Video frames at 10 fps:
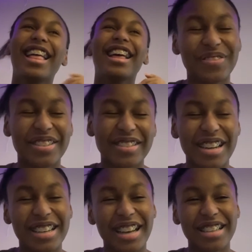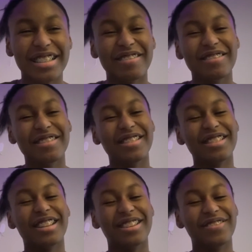Orion High School Host
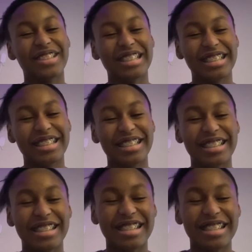Club is